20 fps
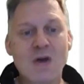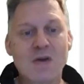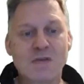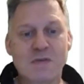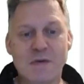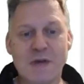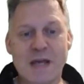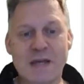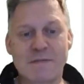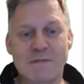
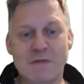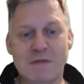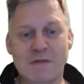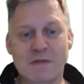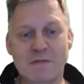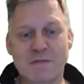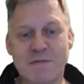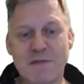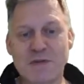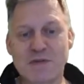so again the,
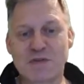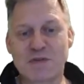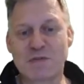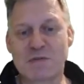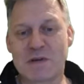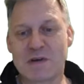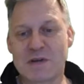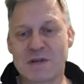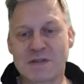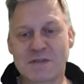the first two
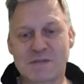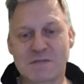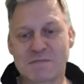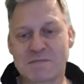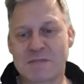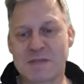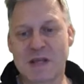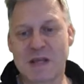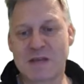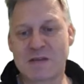lines
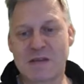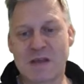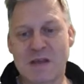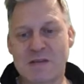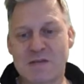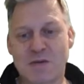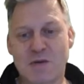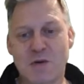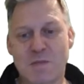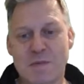
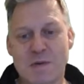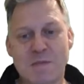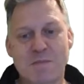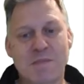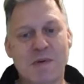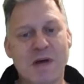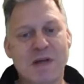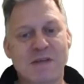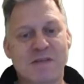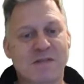is a copy and
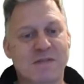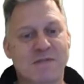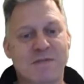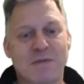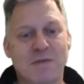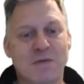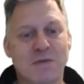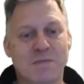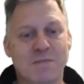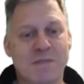paste
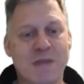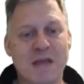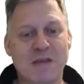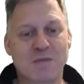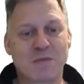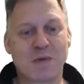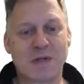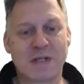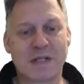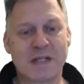for
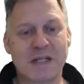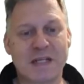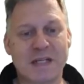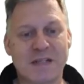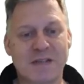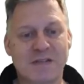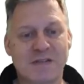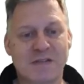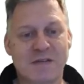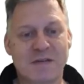that's what it
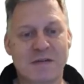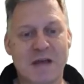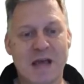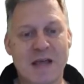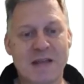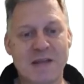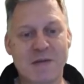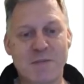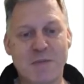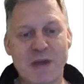needs
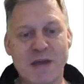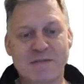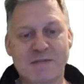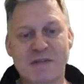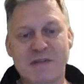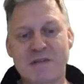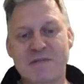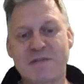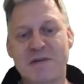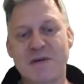and then we have
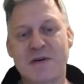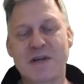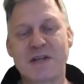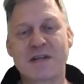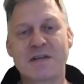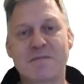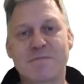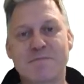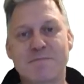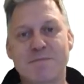to
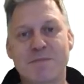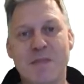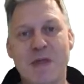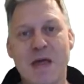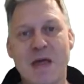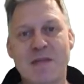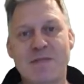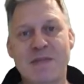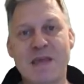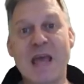define
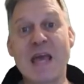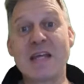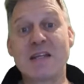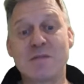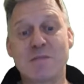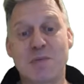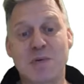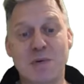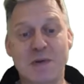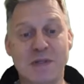the
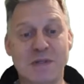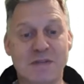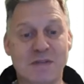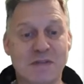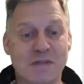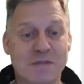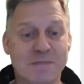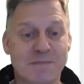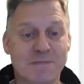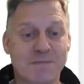
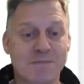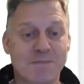endpoints